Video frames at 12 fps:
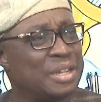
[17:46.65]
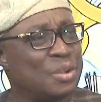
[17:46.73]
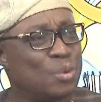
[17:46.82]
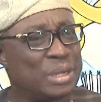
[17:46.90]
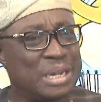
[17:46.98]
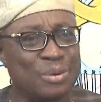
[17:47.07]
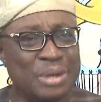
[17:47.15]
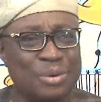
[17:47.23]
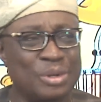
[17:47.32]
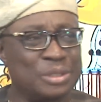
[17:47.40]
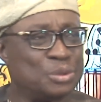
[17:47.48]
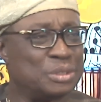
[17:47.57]
whether we are
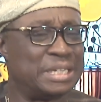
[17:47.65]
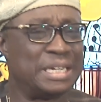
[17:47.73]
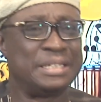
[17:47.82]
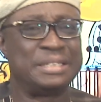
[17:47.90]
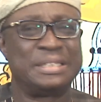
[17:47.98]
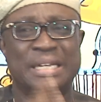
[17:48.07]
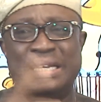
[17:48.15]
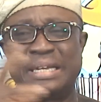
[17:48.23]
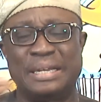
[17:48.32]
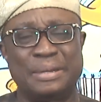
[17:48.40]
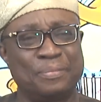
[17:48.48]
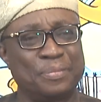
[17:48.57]
going to change
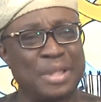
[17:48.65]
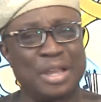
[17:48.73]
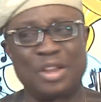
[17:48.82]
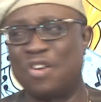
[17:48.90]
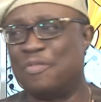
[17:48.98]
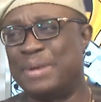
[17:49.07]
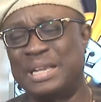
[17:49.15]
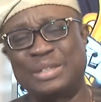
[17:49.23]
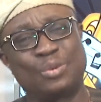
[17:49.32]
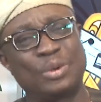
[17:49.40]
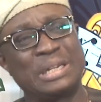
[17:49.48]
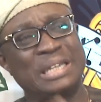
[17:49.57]
a government,
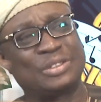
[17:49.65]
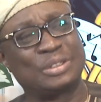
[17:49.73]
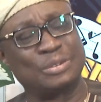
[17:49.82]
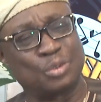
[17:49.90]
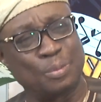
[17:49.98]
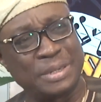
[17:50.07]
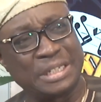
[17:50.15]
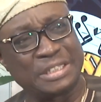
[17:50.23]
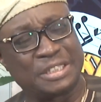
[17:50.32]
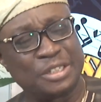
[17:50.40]
whether to military or